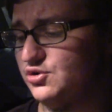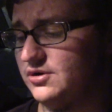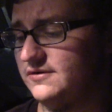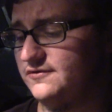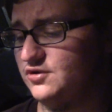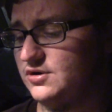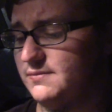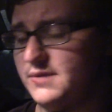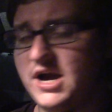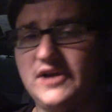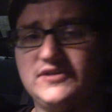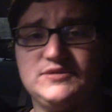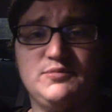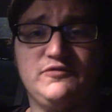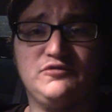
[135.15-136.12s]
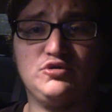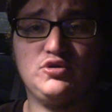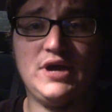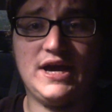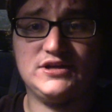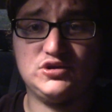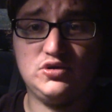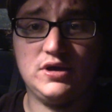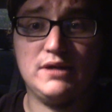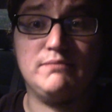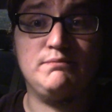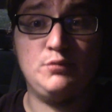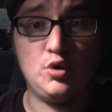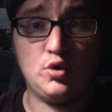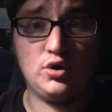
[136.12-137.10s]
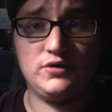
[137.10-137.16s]
review and unboxing before you guys all
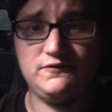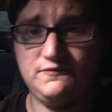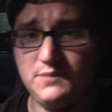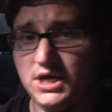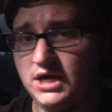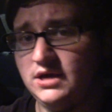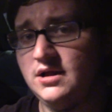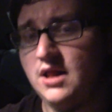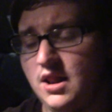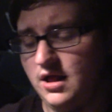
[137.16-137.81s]
get bored of me